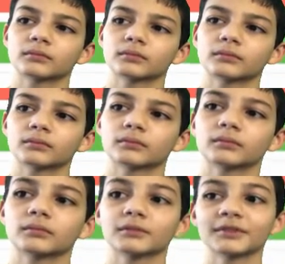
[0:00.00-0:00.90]

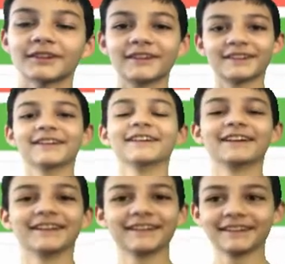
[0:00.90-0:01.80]

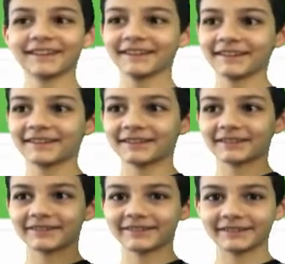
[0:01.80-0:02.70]

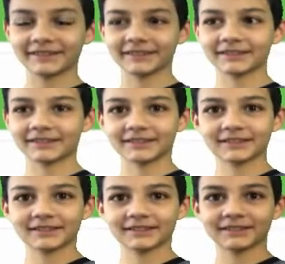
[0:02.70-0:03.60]

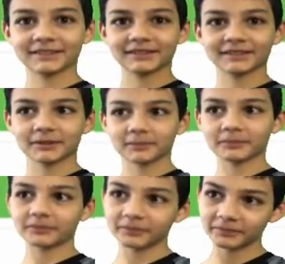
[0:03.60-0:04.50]

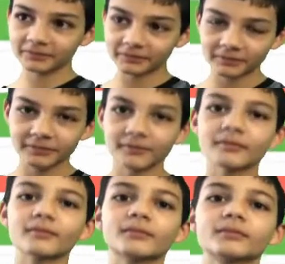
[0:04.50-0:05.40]

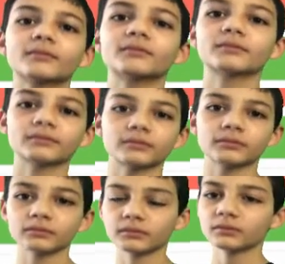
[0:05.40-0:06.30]
[no speech]